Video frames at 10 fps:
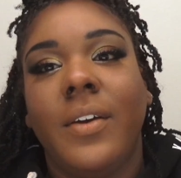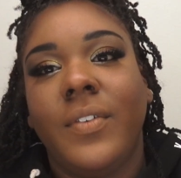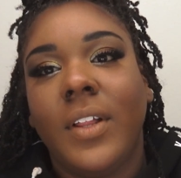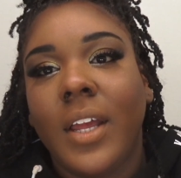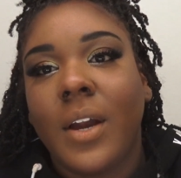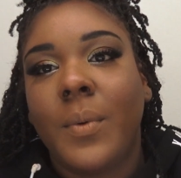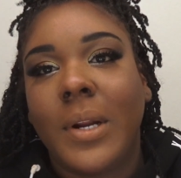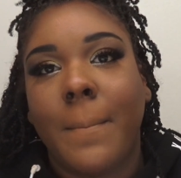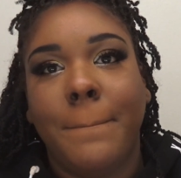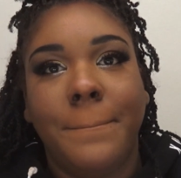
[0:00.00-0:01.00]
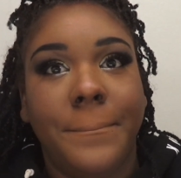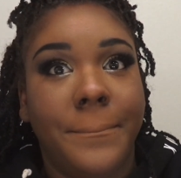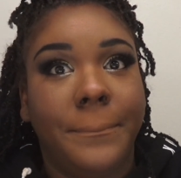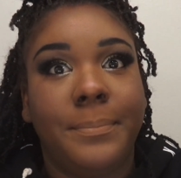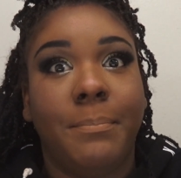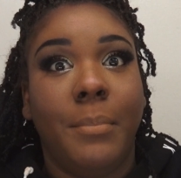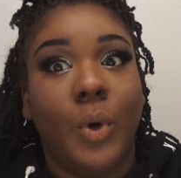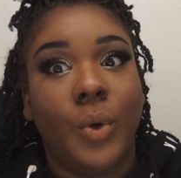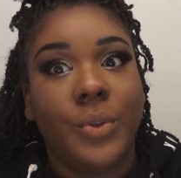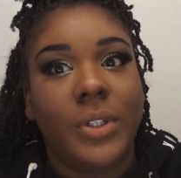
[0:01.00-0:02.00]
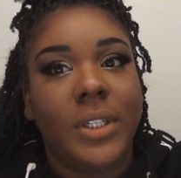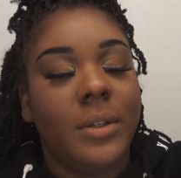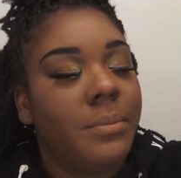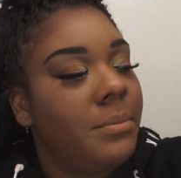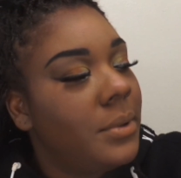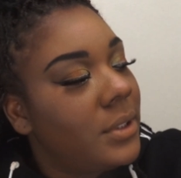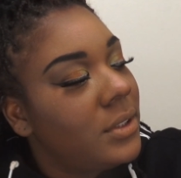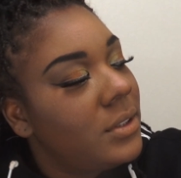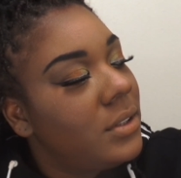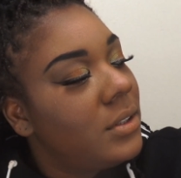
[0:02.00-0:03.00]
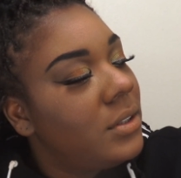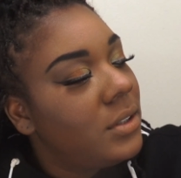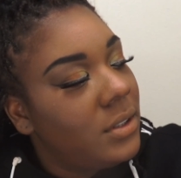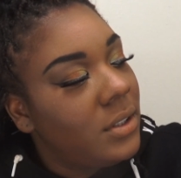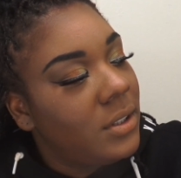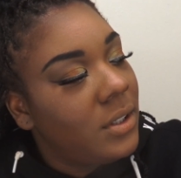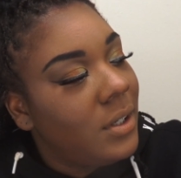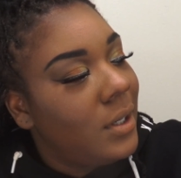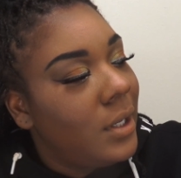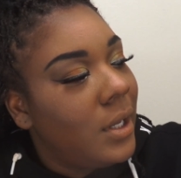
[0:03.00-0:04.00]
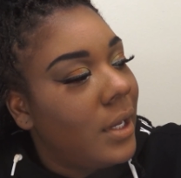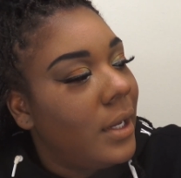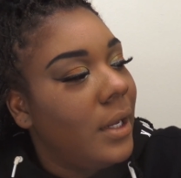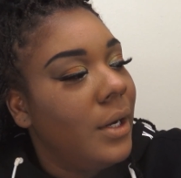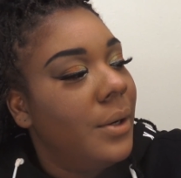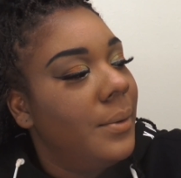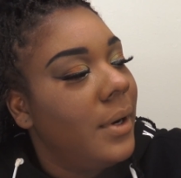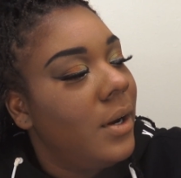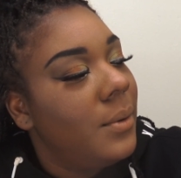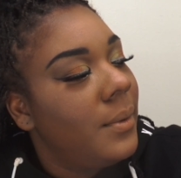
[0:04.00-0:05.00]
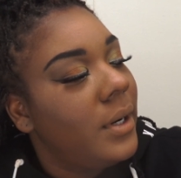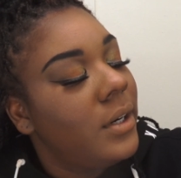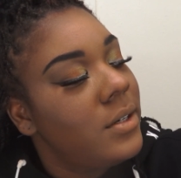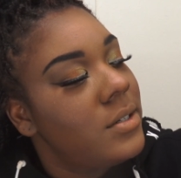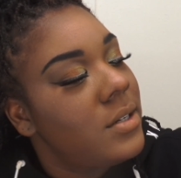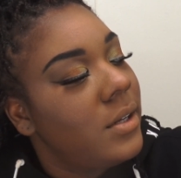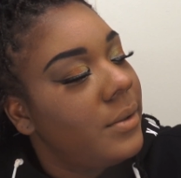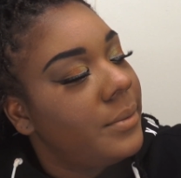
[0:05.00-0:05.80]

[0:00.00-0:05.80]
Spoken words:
I feel like I want a bold lip, but I ain't going nowhere, so.